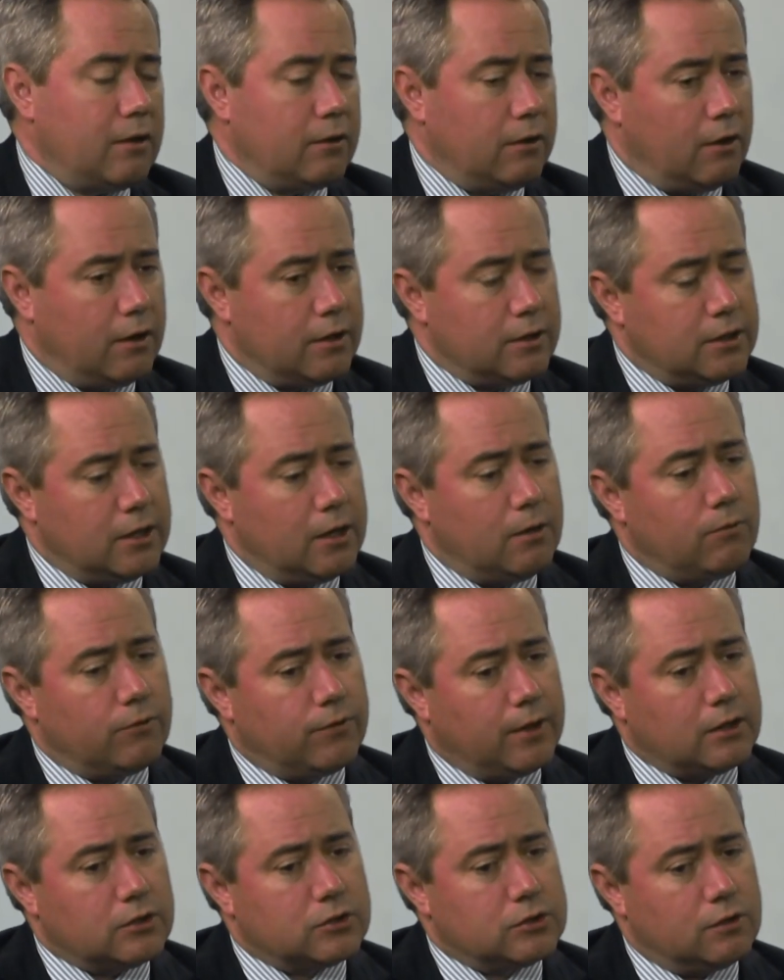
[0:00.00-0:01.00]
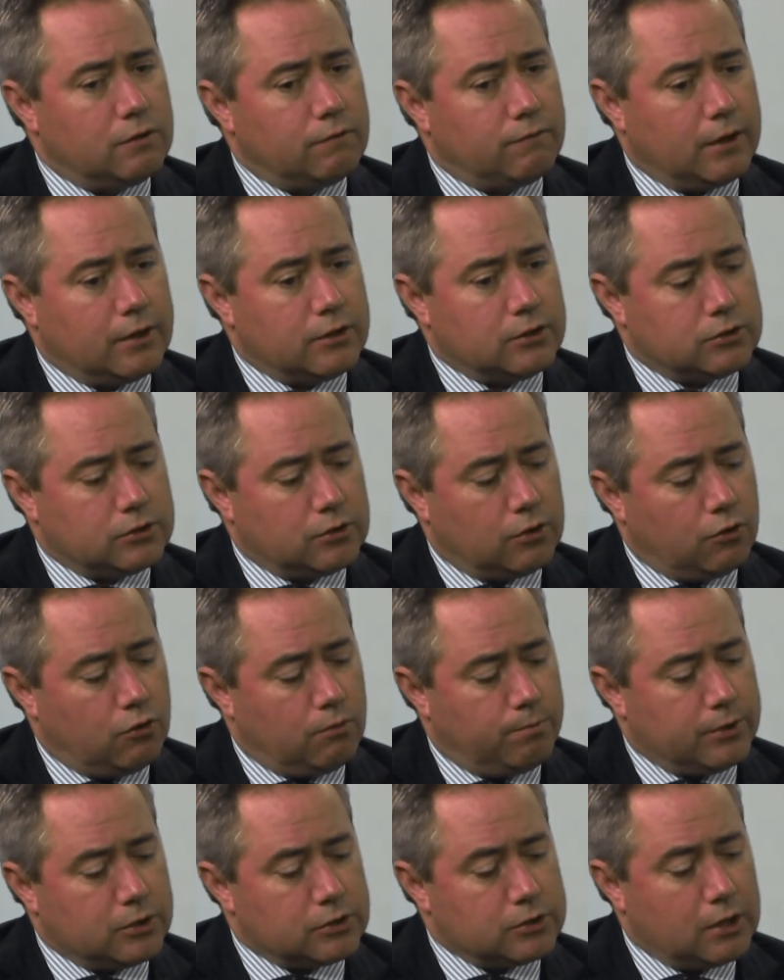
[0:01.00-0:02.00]
And the idea with that survey is to
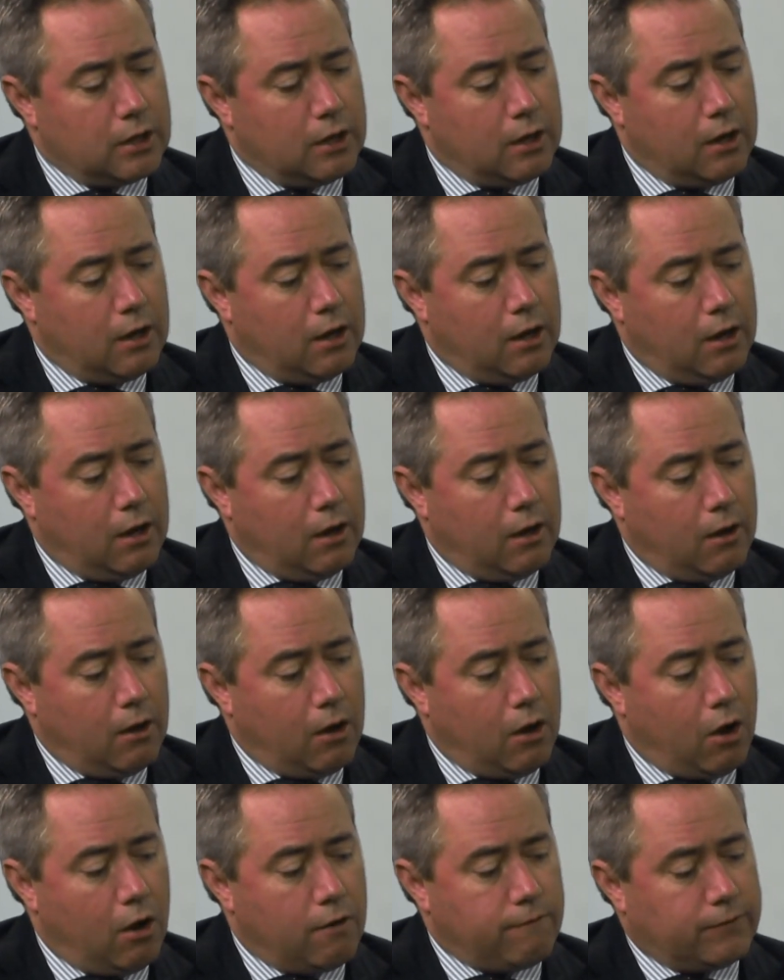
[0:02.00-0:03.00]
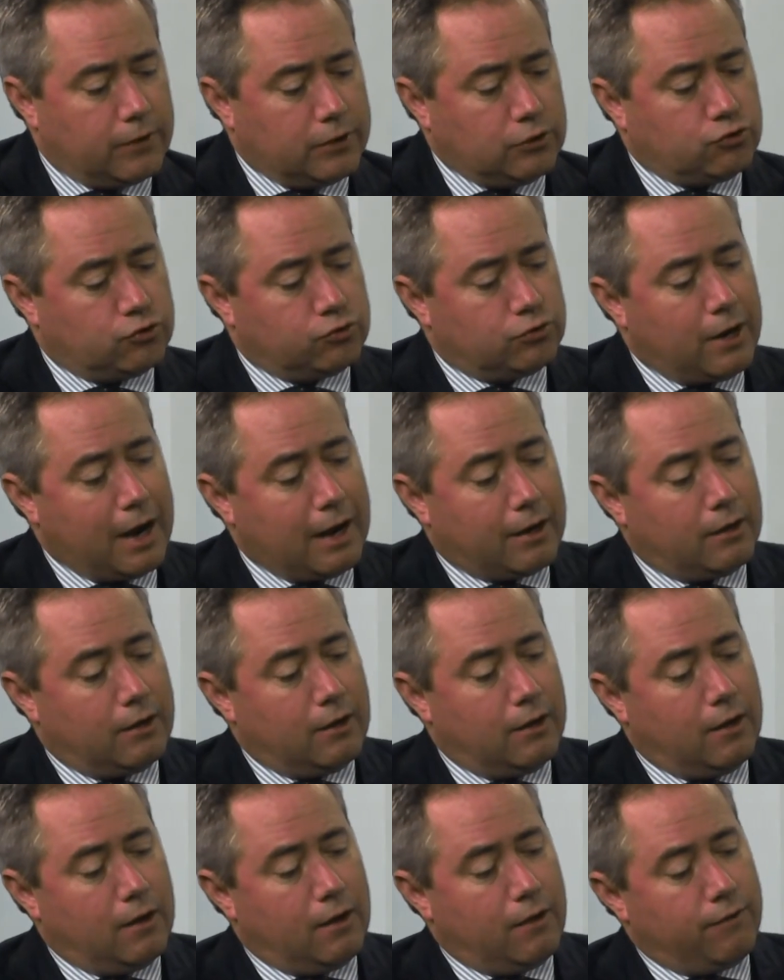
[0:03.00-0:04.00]
help us hopefully track
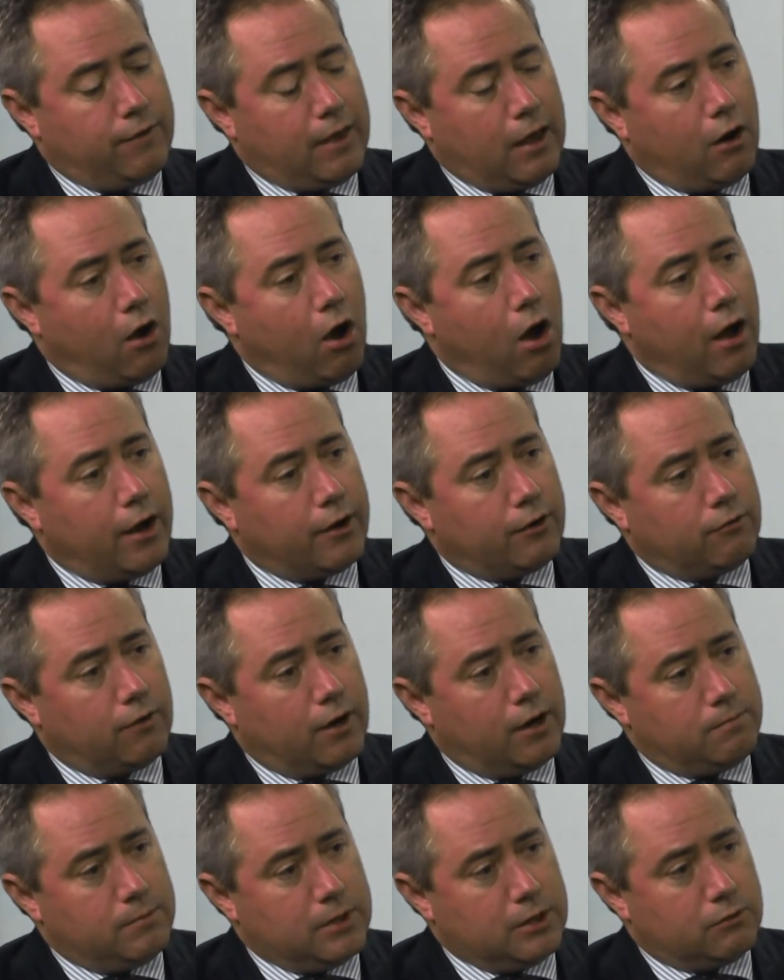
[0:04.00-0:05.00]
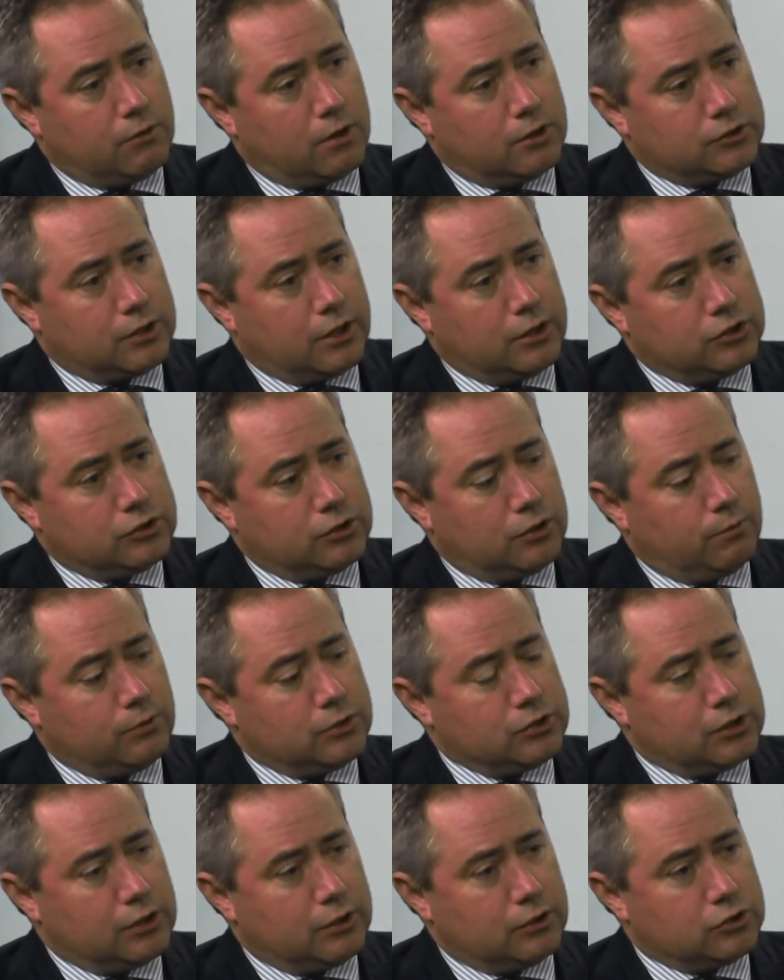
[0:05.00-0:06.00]
that high-grade mineralisation that we're
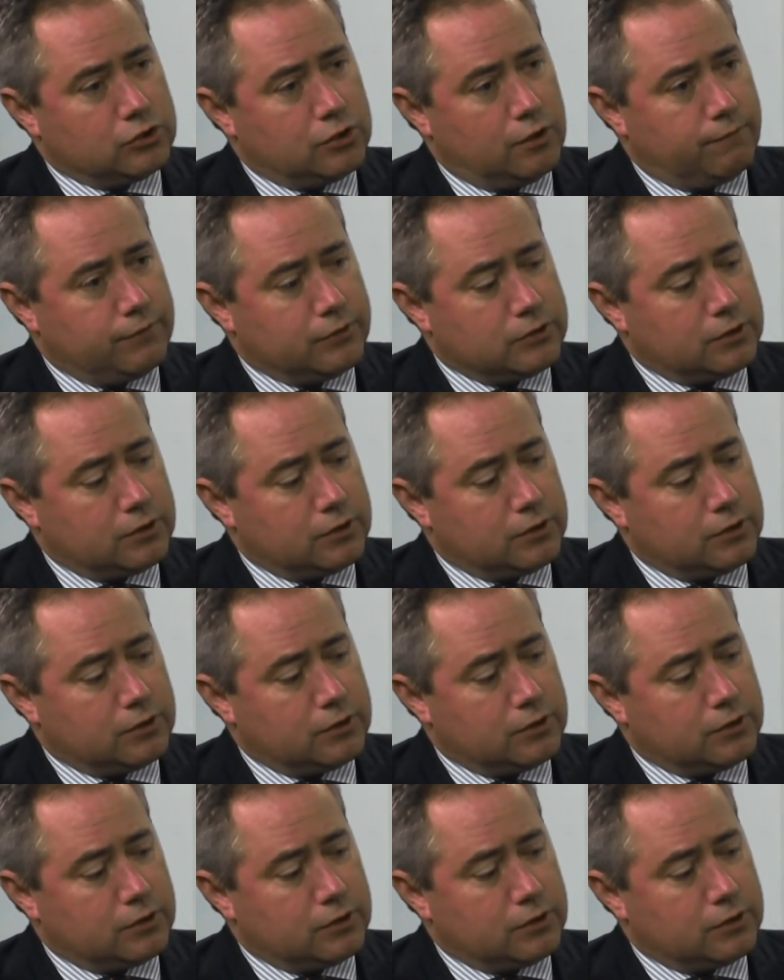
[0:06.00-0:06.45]
seeing at surface,